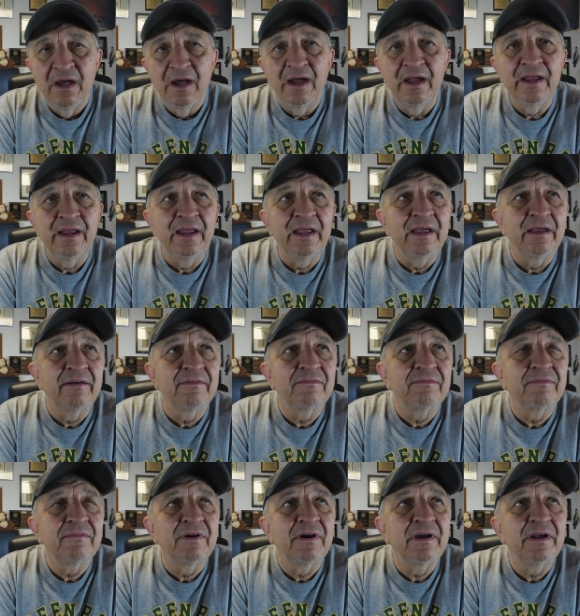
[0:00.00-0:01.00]
I
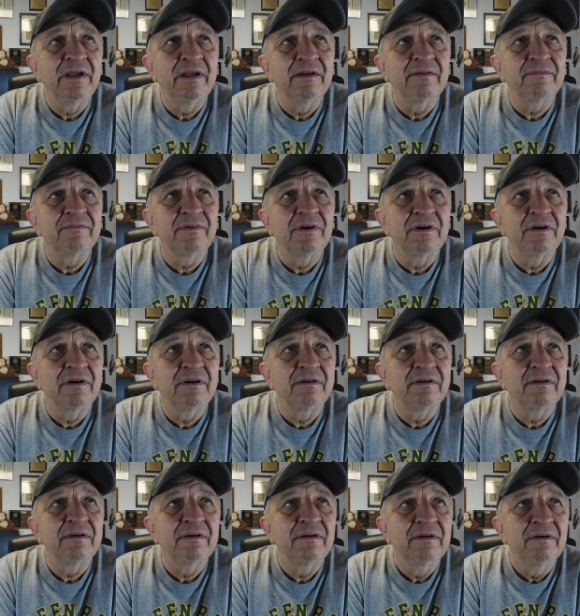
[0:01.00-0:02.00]
have
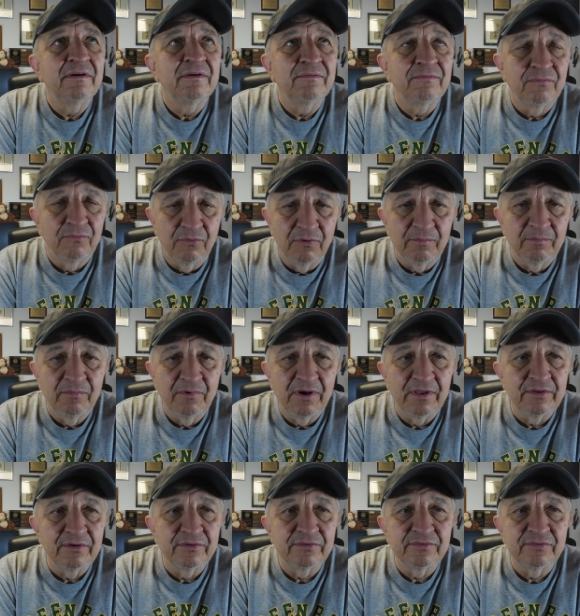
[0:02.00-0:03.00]
4
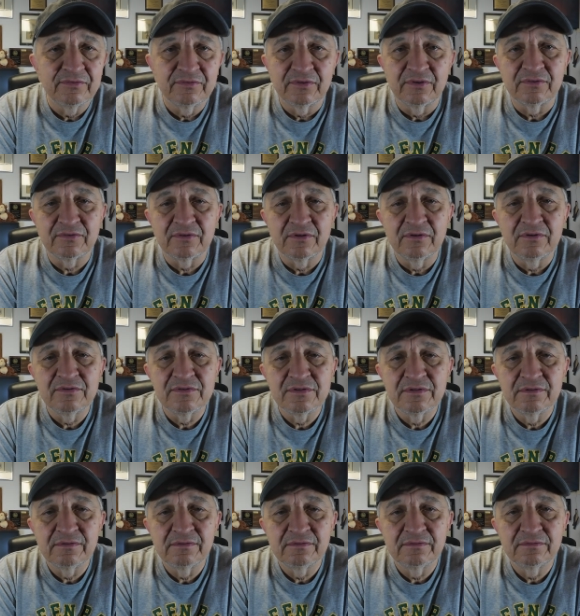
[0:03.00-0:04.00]
brothers and sisters.